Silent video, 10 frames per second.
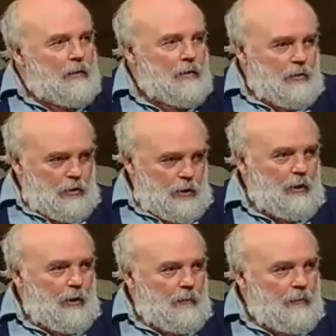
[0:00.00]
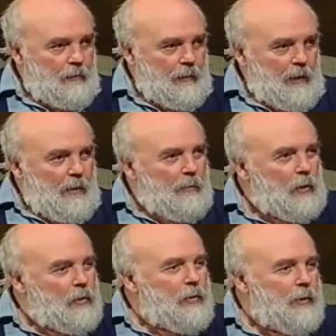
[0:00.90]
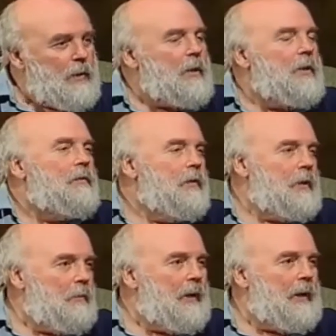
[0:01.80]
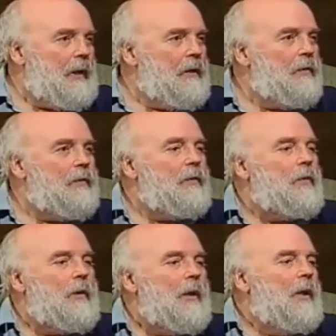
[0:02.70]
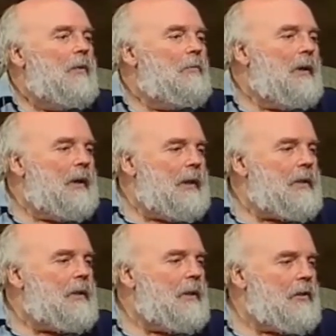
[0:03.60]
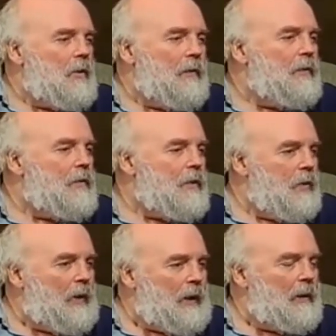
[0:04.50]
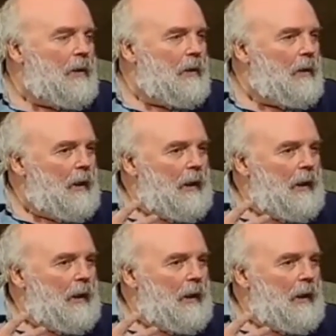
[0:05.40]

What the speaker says: this shame, because this is the very painful place that's often so hidden,